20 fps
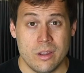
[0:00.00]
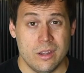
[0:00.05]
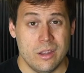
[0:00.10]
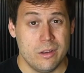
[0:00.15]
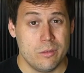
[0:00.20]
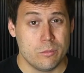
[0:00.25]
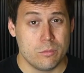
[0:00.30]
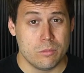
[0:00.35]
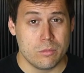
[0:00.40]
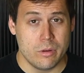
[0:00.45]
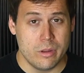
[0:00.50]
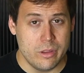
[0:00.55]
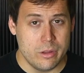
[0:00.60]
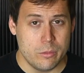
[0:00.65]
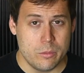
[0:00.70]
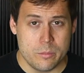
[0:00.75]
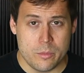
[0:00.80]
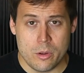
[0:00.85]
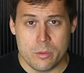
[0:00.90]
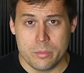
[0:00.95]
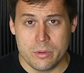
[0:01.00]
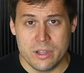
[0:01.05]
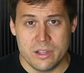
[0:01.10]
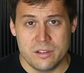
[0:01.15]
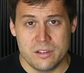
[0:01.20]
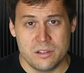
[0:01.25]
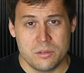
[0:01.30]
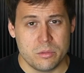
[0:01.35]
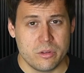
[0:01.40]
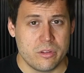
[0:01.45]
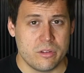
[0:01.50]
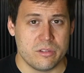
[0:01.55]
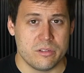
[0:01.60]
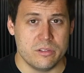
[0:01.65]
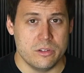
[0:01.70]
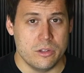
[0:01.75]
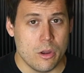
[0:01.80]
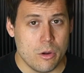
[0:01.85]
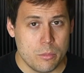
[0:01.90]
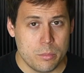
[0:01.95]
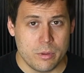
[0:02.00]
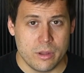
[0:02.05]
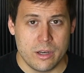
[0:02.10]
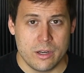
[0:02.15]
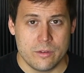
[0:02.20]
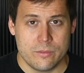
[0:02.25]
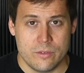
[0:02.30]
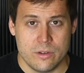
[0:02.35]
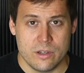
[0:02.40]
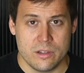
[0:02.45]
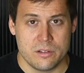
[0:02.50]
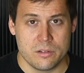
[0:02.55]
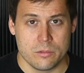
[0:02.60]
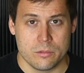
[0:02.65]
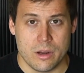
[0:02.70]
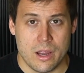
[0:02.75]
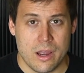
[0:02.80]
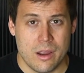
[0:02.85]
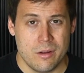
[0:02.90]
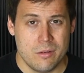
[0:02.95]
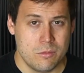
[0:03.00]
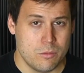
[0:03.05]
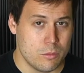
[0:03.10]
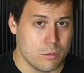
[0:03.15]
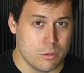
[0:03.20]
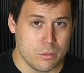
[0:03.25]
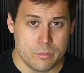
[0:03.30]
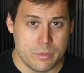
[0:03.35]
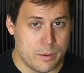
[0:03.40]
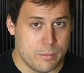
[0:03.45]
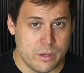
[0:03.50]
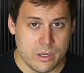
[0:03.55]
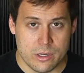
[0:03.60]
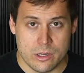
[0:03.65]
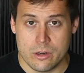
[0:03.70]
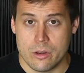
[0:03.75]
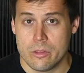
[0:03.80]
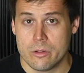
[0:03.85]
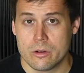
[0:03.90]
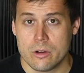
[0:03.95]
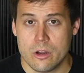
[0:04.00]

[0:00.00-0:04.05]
In really remote places where there's no Planet Fitness around, or maybe in another